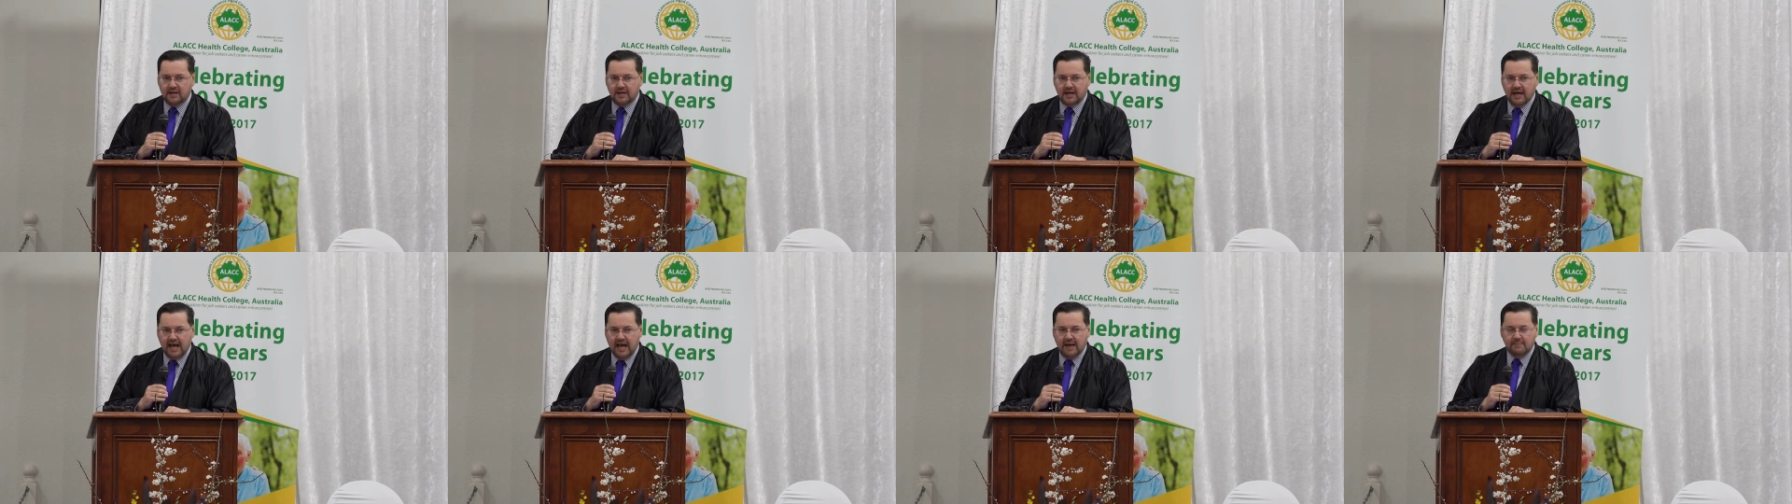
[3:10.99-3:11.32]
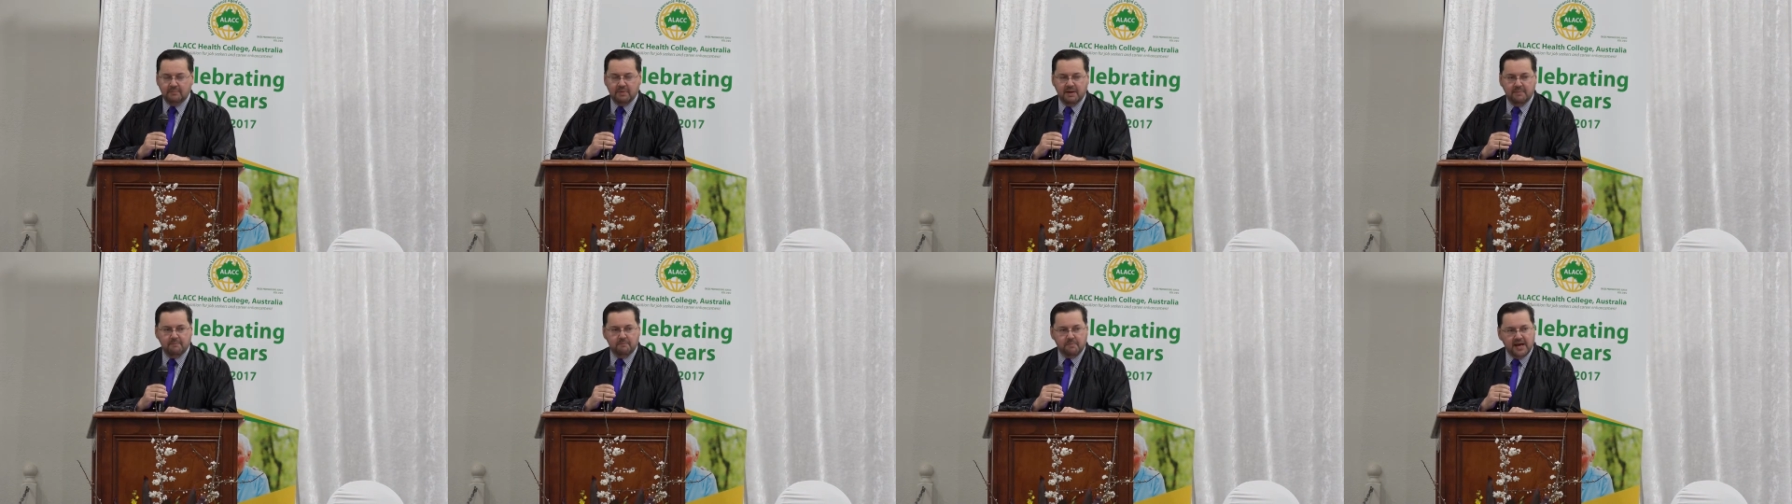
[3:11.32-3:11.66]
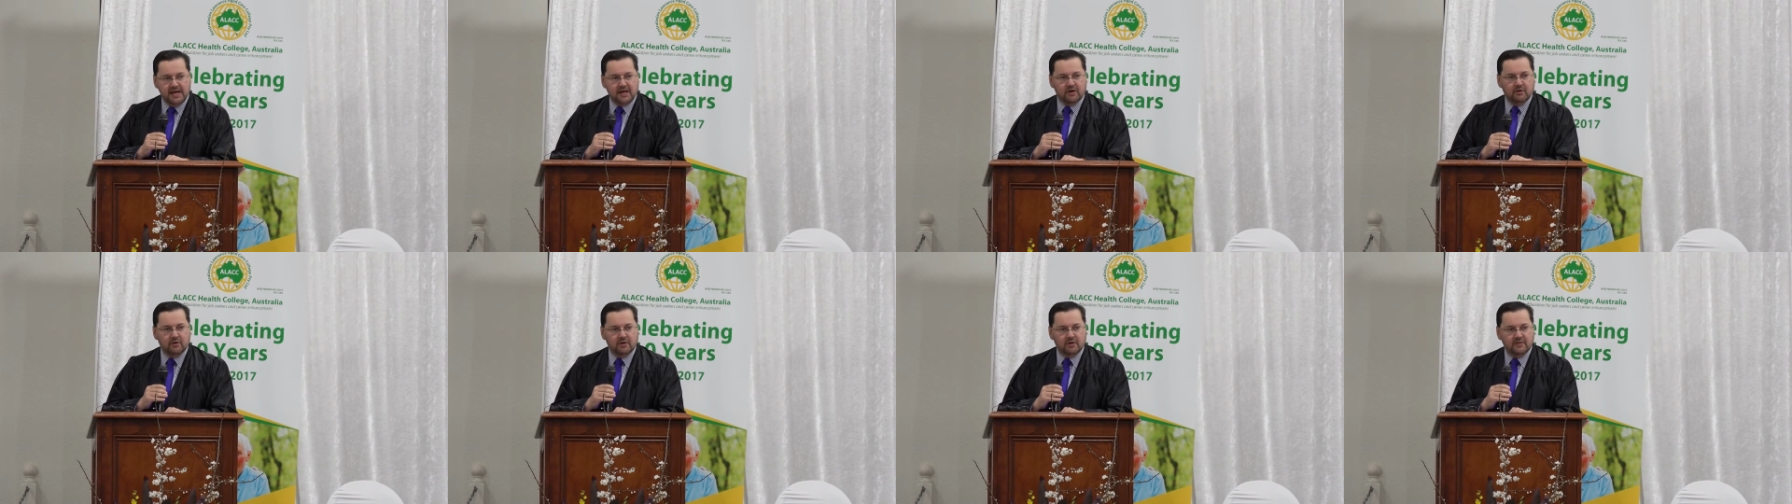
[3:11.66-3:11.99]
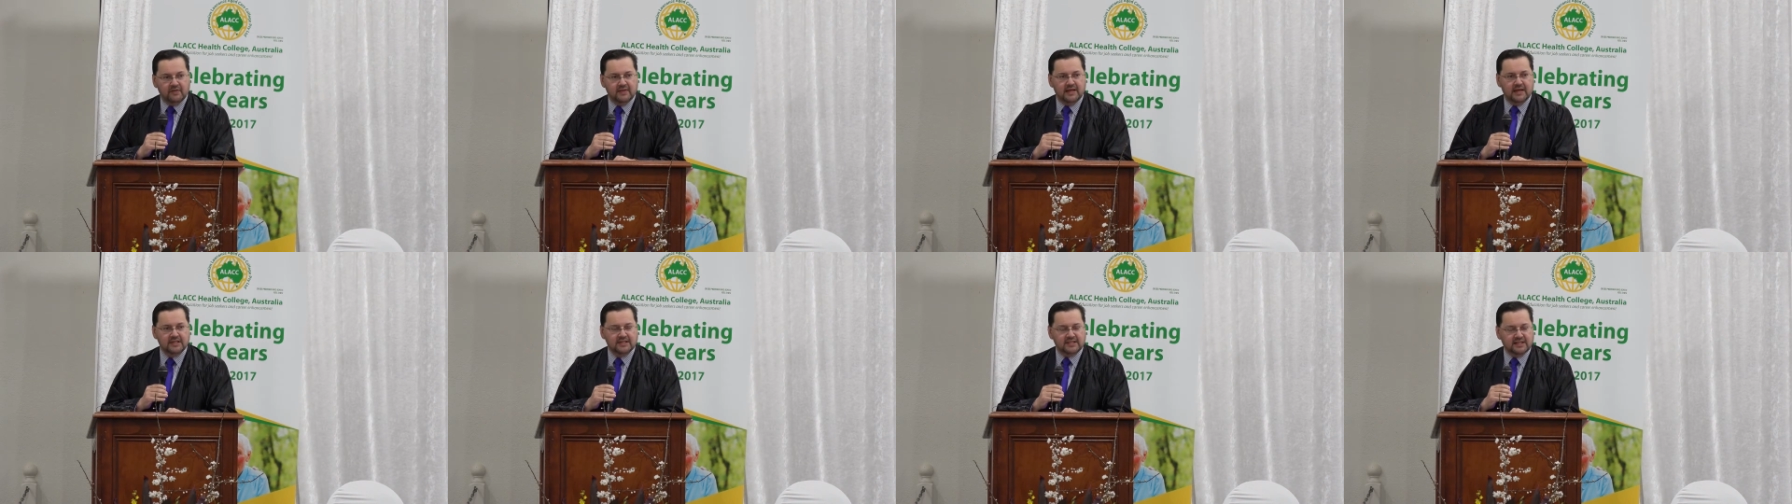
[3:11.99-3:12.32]
and be better at
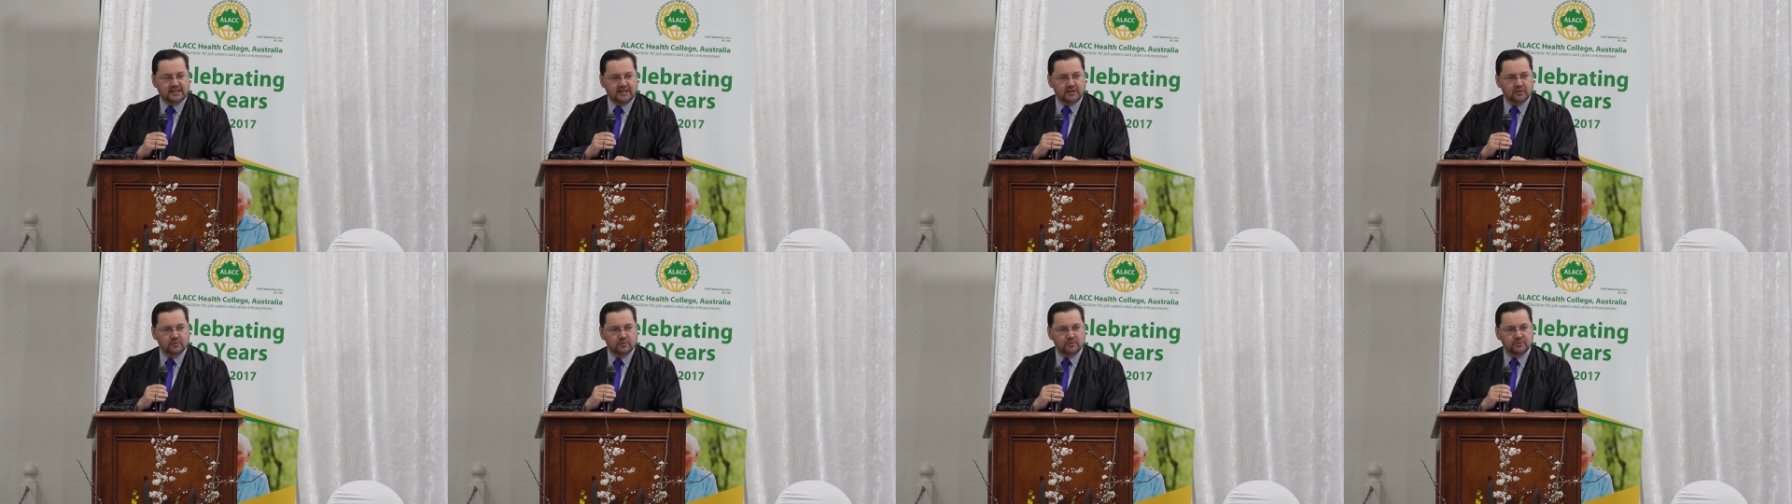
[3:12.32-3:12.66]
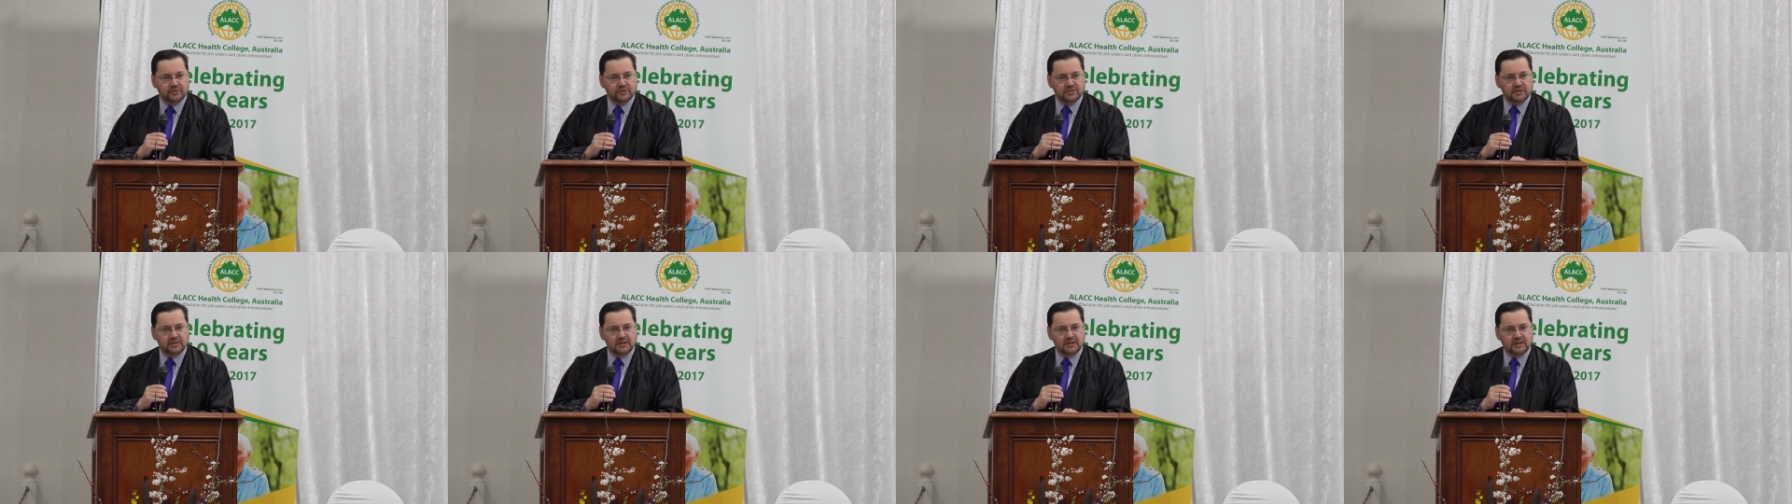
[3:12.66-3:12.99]
their skills